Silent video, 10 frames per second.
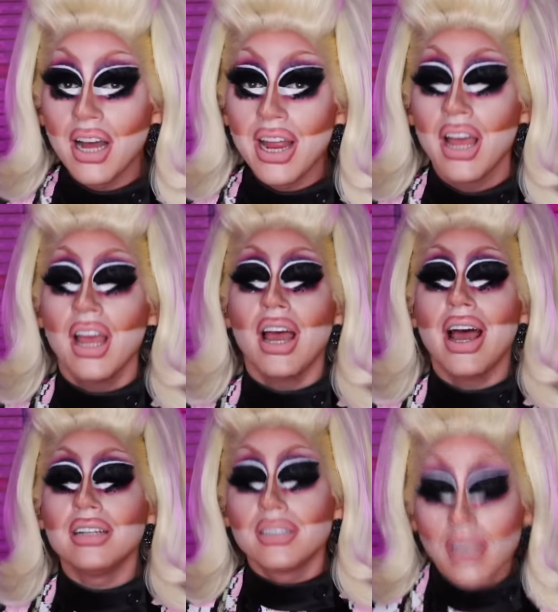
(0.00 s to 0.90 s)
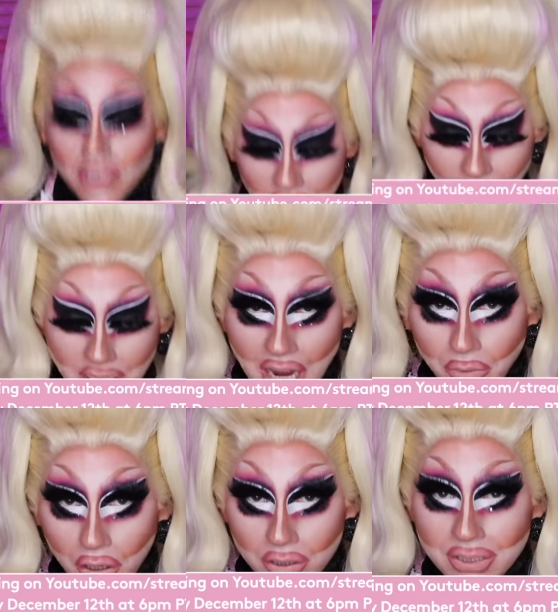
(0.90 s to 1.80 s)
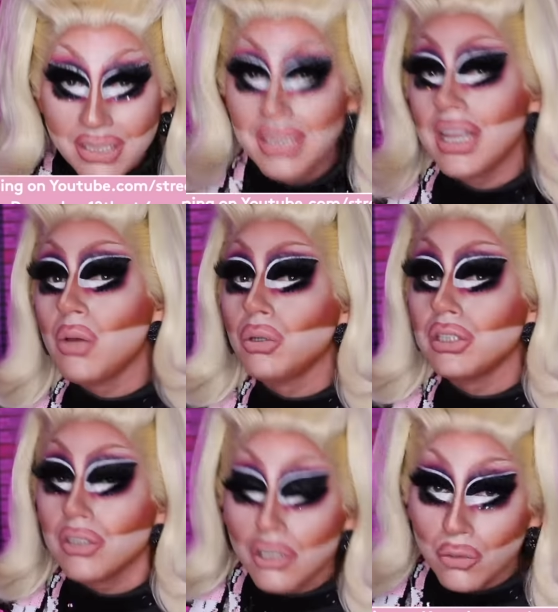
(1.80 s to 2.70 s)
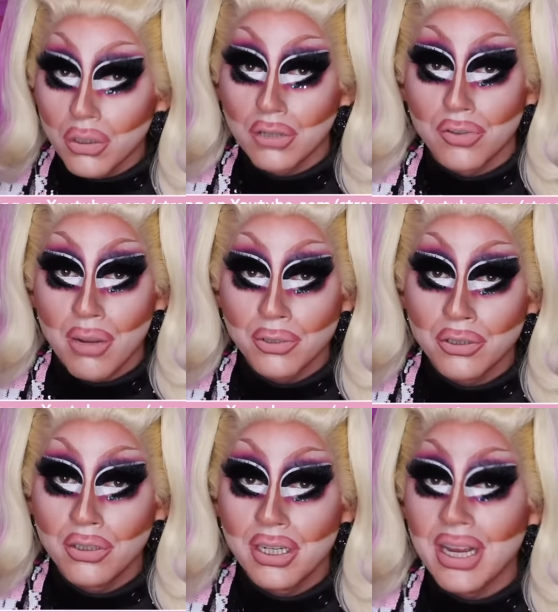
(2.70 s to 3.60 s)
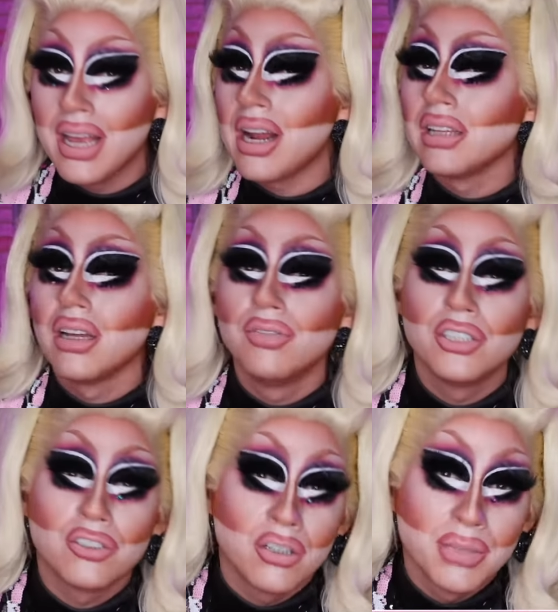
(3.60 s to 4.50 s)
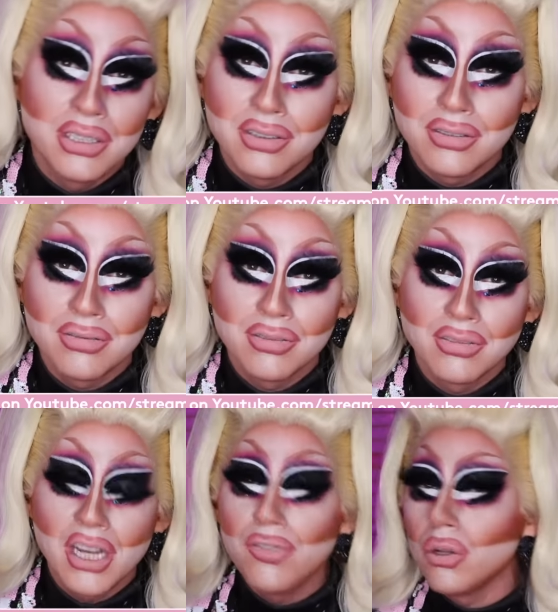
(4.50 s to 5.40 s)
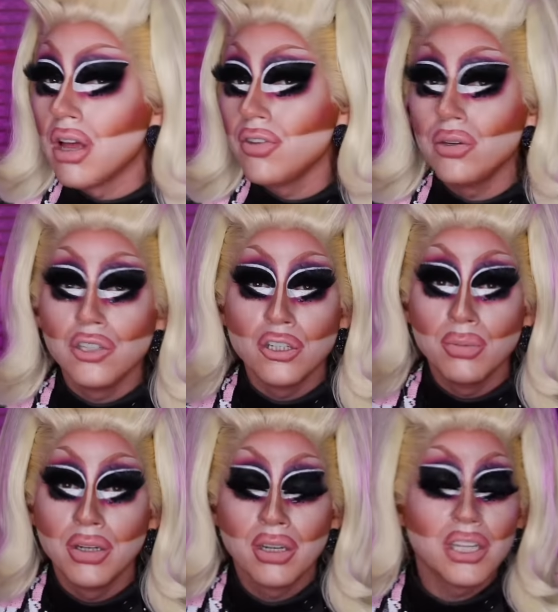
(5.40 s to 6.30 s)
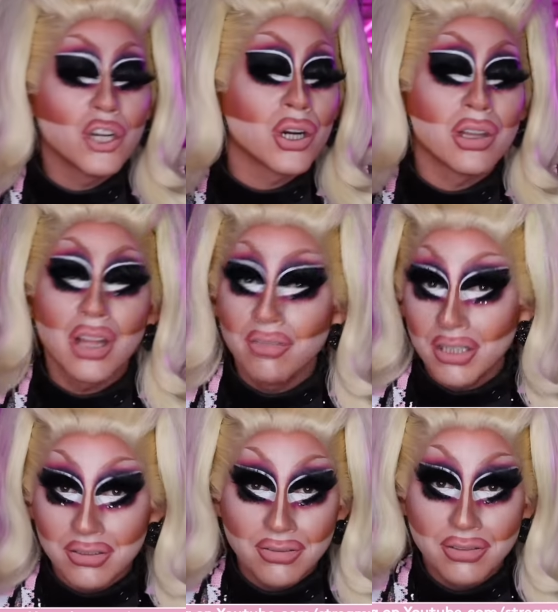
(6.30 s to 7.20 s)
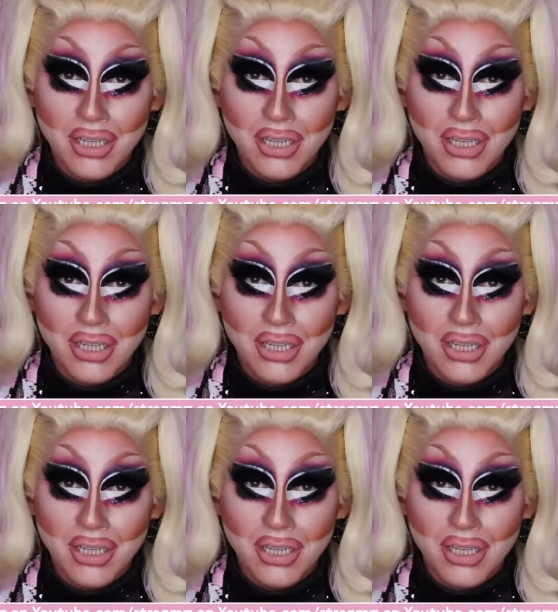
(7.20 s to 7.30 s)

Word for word: and I had such a good time hosting. It was such a wonderful opportunity, and I love the Streamys. And if you love YouTube, you're gonna love it.